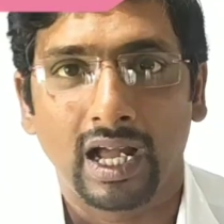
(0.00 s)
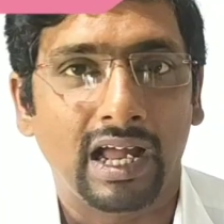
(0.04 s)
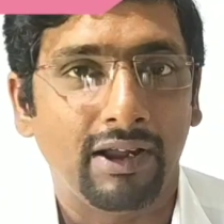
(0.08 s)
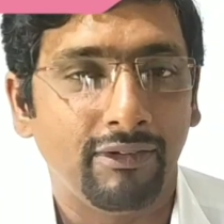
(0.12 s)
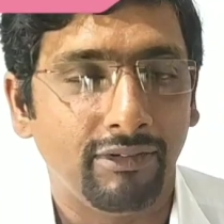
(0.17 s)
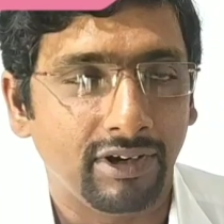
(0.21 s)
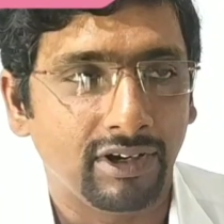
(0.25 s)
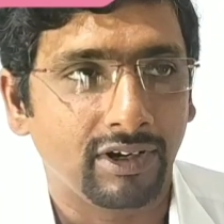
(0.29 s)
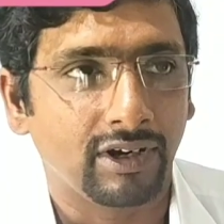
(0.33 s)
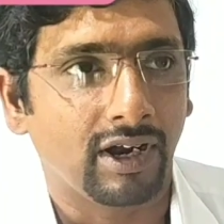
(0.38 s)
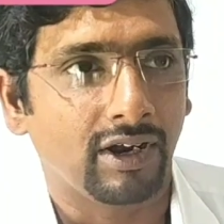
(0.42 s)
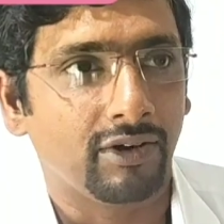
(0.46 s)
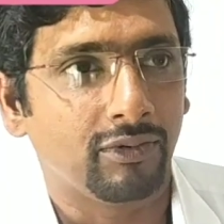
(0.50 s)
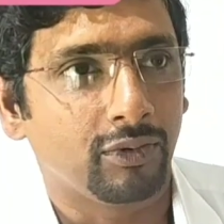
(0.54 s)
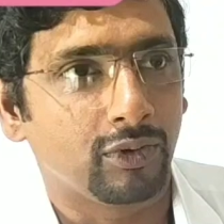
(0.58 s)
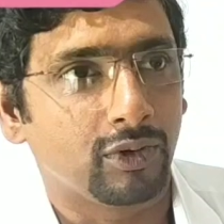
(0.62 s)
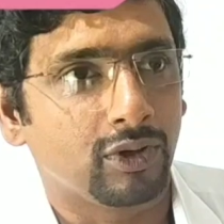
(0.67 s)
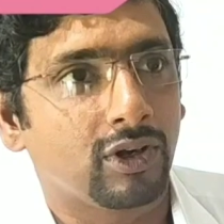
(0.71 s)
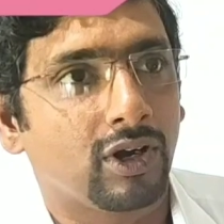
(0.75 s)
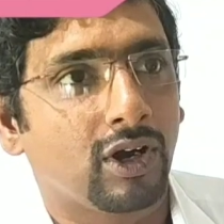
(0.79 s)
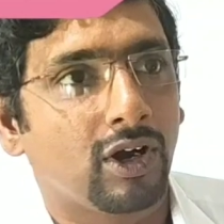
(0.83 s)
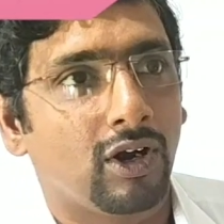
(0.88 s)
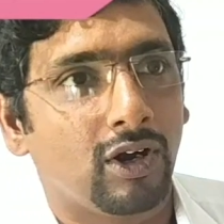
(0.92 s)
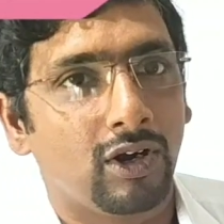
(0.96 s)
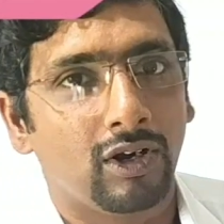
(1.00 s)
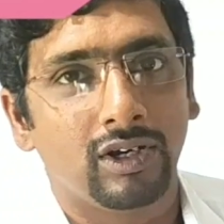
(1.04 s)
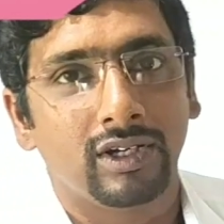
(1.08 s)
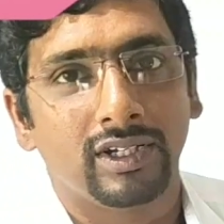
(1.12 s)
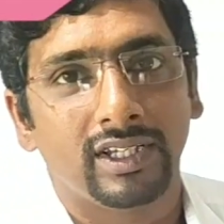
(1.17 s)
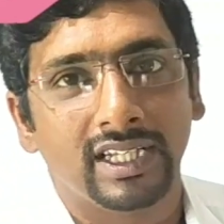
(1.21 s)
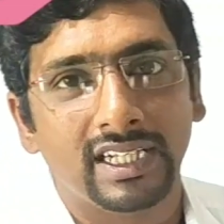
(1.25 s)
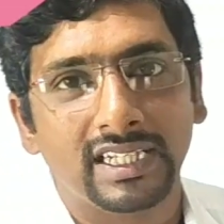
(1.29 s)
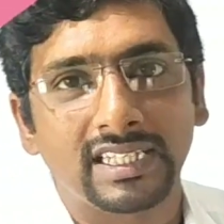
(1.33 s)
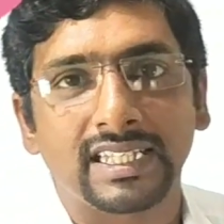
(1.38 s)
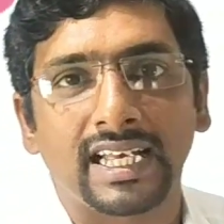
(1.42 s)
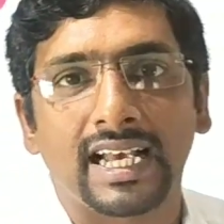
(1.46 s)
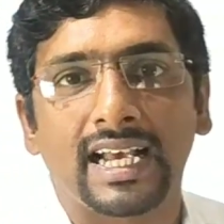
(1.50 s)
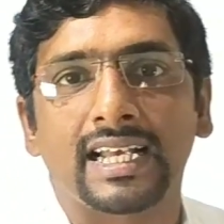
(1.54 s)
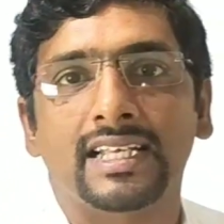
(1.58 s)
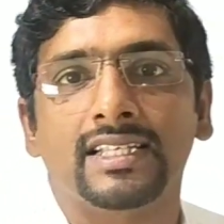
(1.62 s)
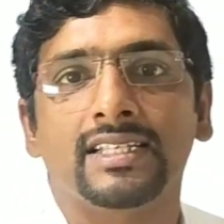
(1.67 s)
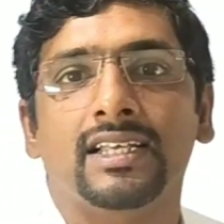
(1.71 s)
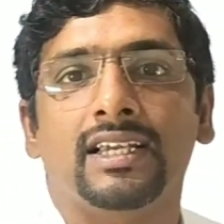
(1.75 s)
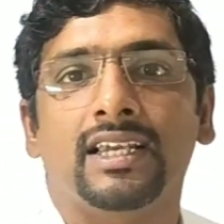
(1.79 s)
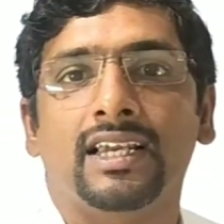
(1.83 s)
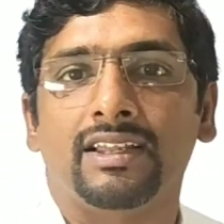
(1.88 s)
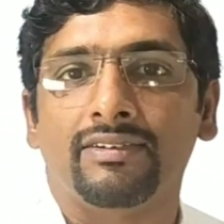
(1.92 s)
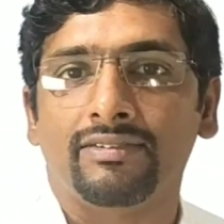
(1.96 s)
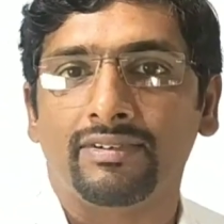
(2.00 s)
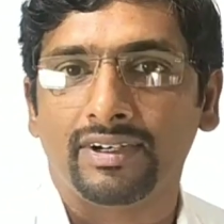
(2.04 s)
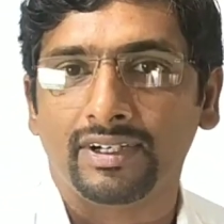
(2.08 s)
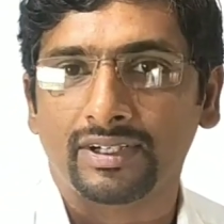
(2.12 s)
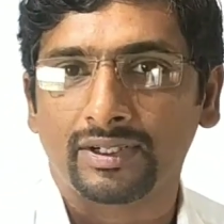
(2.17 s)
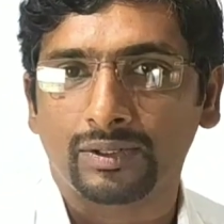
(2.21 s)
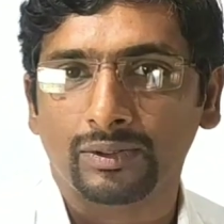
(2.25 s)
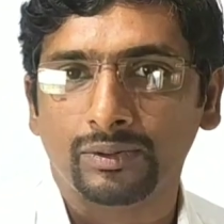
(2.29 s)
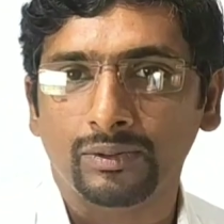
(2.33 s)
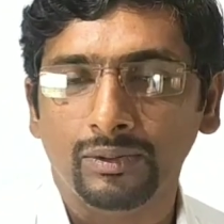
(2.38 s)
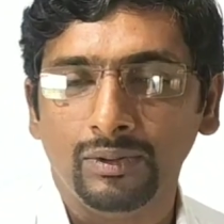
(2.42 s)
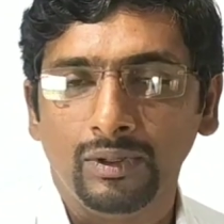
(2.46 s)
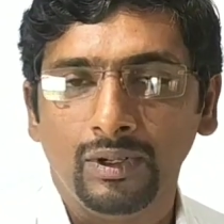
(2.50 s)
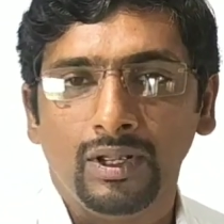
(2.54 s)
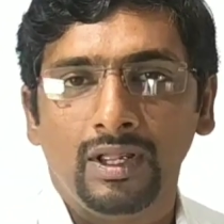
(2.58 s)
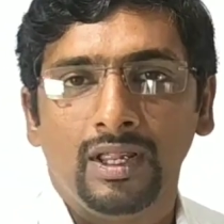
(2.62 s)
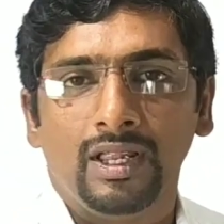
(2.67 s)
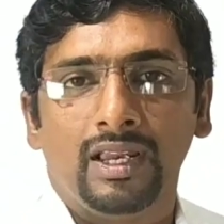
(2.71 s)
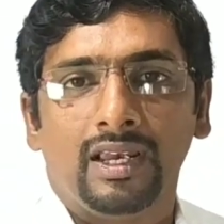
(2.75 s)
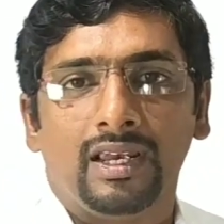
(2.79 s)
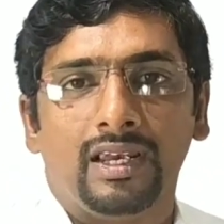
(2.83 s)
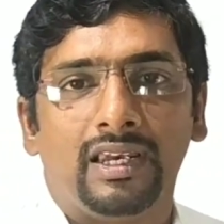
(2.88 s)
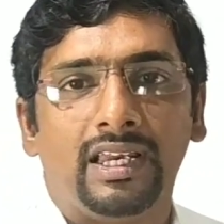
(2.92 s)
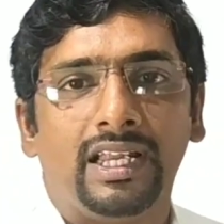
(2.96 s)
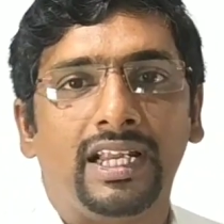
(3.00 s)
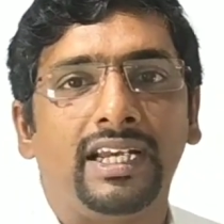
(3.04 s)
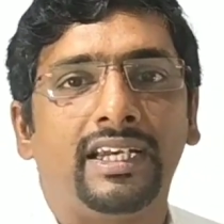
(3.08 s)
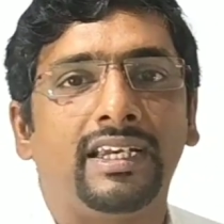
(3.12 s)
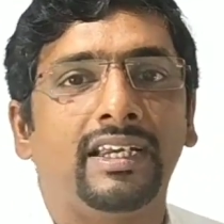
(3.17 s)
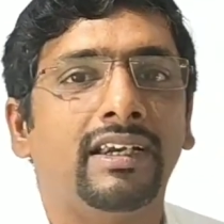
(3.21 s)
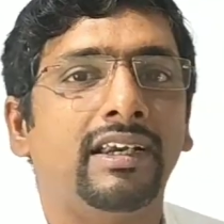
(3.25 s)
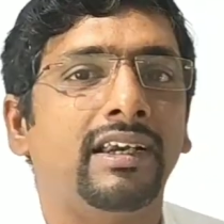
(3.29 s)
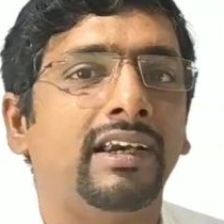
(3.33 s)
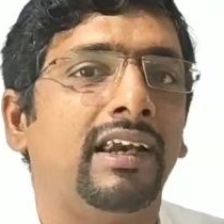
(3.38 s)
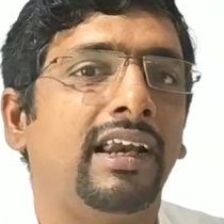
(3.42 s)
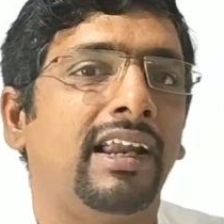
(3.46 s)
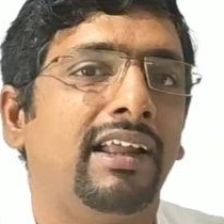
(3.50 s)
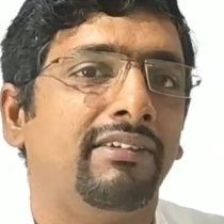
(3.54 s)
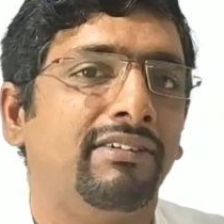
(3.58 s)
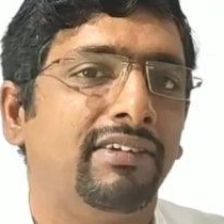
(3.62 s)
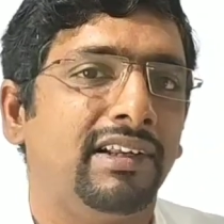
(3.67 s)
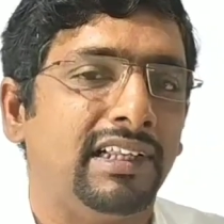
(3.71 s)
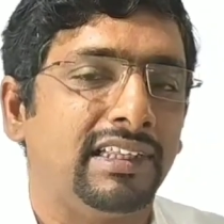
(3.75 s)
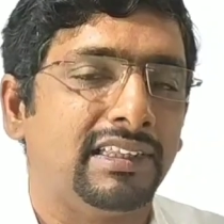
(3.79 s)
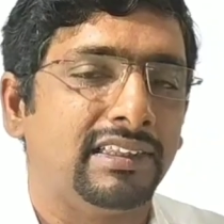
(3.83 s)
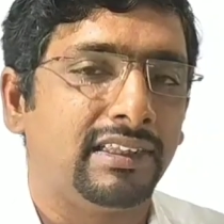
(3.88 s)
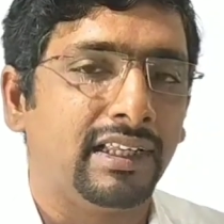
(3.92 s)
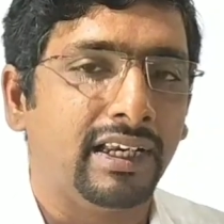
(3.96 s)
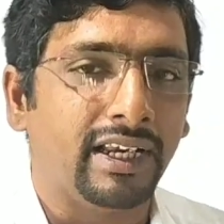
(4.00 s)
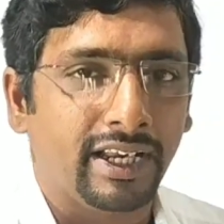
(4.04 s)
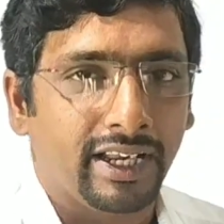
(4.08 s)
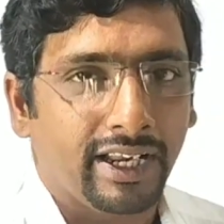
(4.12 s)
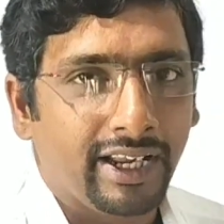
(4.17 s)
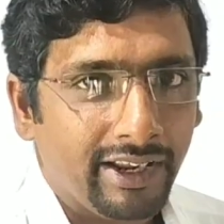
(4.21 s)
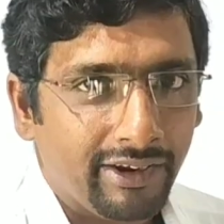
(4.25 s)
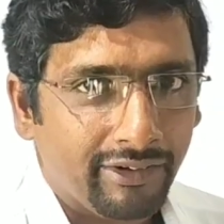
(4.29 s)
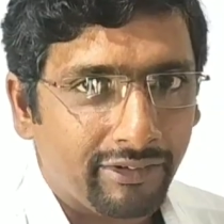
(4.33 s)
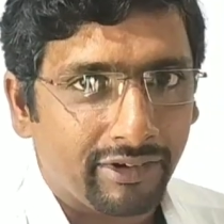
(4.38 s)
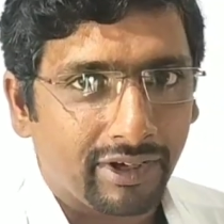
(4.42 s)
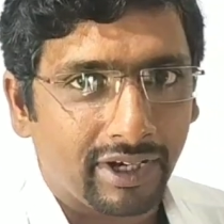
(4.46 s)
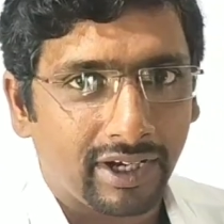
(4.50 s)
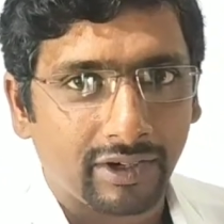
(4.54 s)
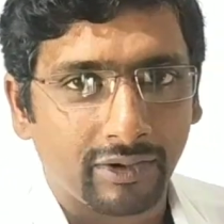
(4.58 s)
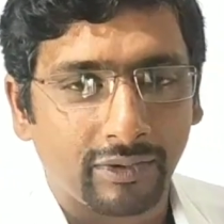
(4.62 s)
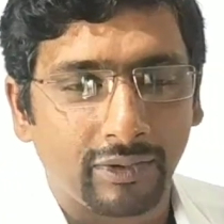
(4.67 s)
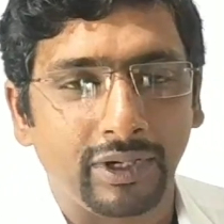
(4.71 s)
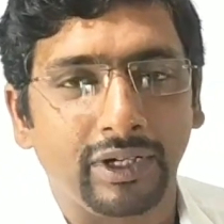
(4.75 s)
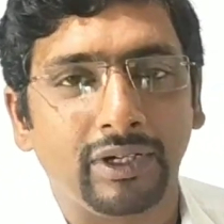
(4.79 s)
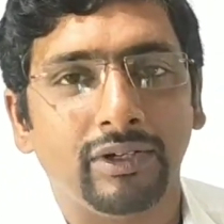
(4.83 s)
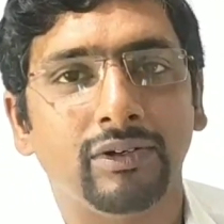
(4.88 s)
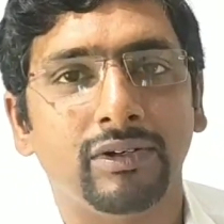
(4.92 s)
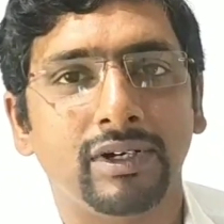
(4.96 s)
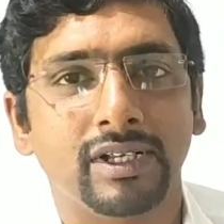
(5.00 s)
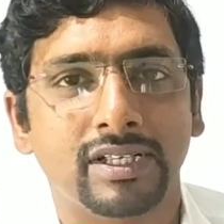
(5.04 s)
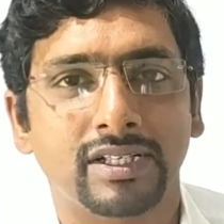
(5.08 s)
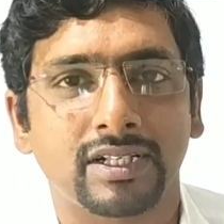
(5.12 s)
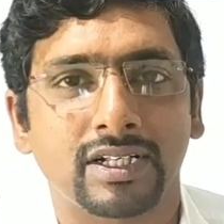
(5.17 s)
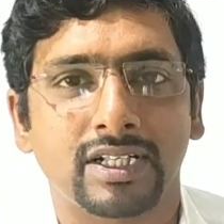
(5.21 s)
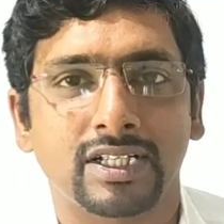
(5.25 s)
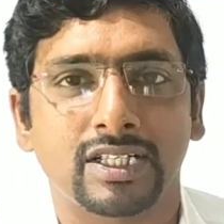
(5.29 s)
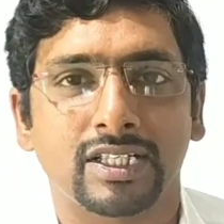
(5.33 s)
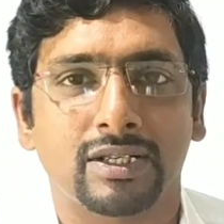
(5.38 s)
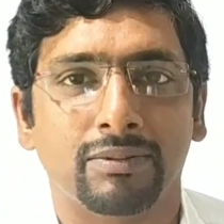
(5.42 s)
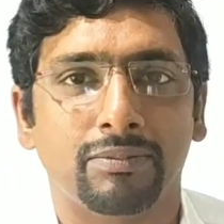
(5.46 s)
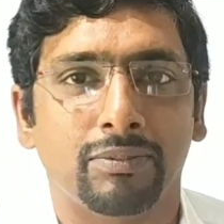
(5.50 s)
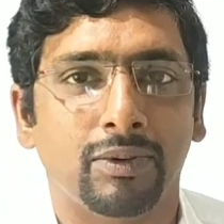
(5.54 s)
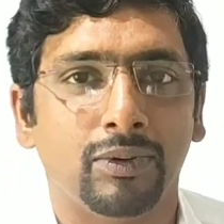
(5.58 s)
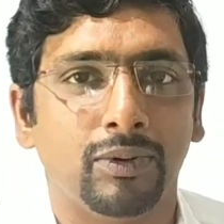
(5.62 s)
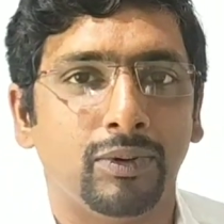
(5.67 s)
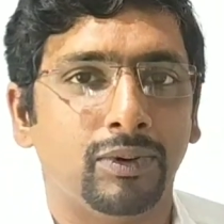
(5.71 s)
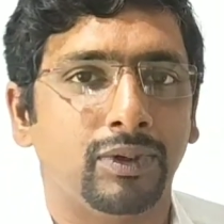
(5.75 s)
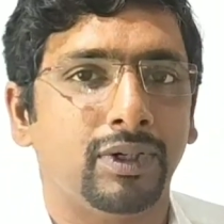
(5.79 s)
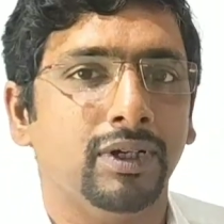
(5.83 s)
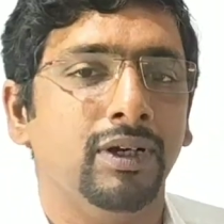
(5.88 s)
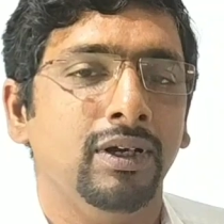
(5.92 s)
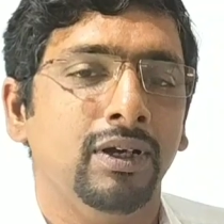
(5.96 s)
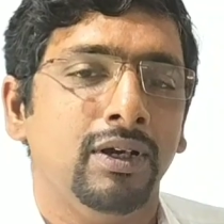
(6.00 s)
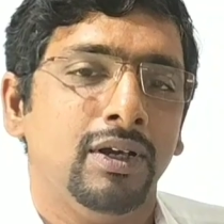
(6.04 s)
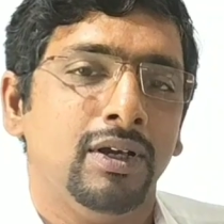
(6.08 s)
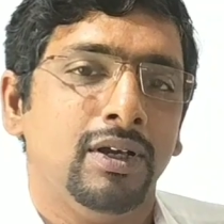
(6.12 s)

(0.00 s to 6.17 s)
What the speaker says: I would call this as a level 2. Later in level 3 we are going to discuss about